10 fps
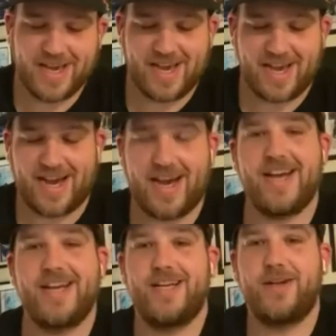
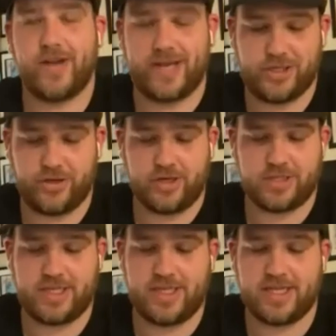Uh, great junior
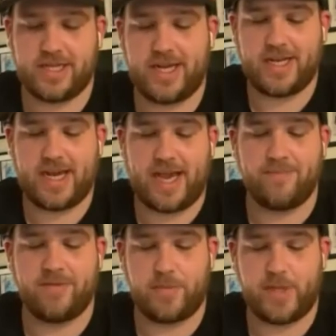season uh,
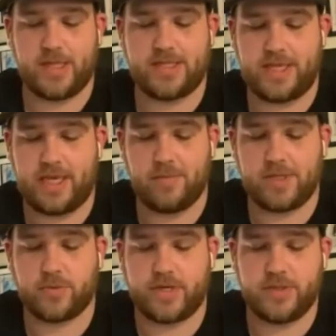MVP of the team in
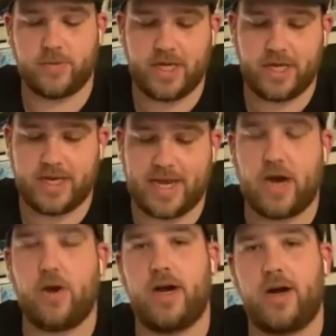2020, and
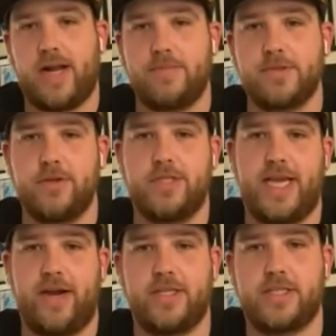now on an absolute
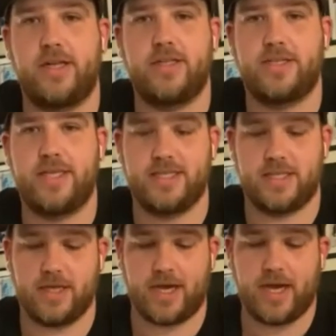tear to start the
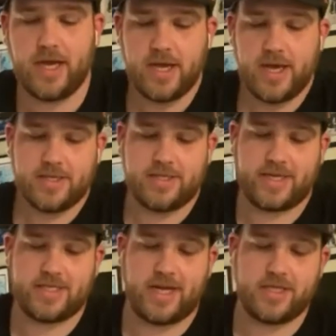season. Uh,
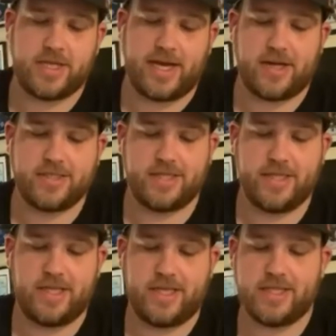six touchdowns and
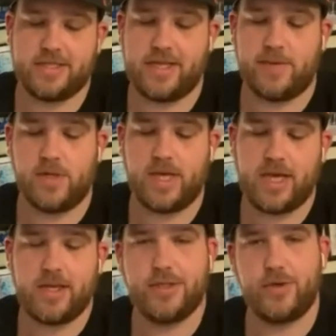leading the
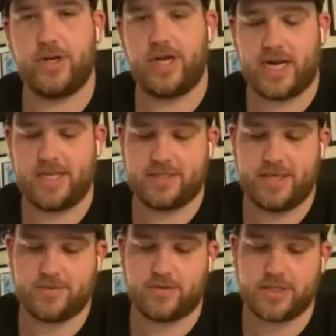NCAA,
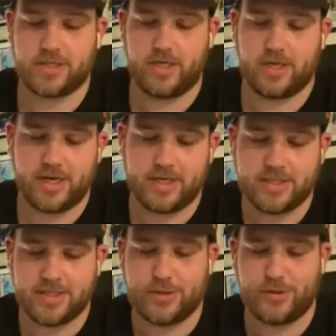296 rushing
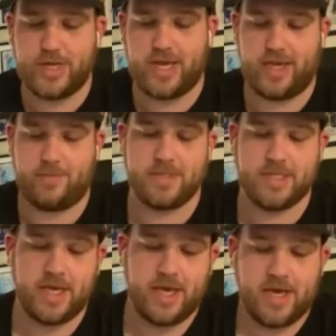yards in two
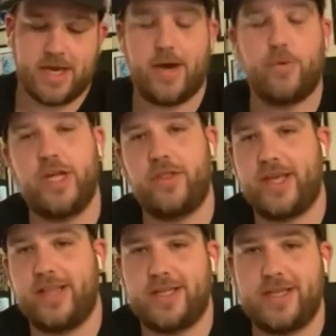games. Uh, what do you
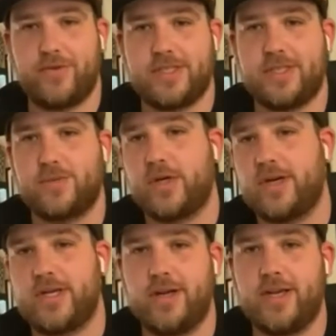think the differences
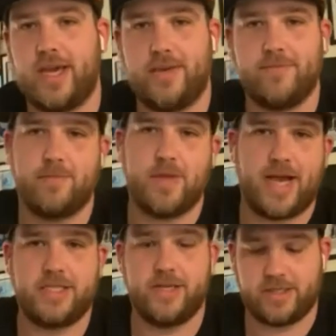were in your game from
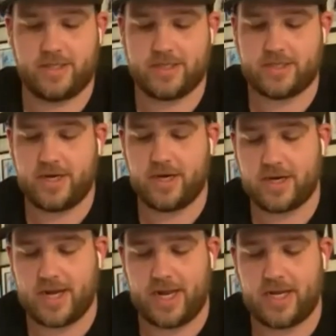last year to this
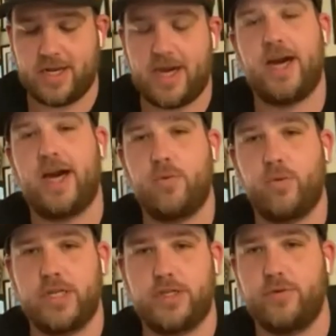year, and uh,
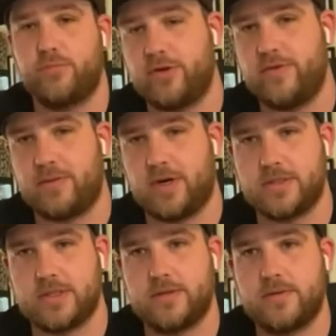what did you improve the
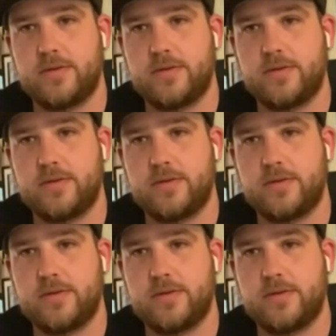most?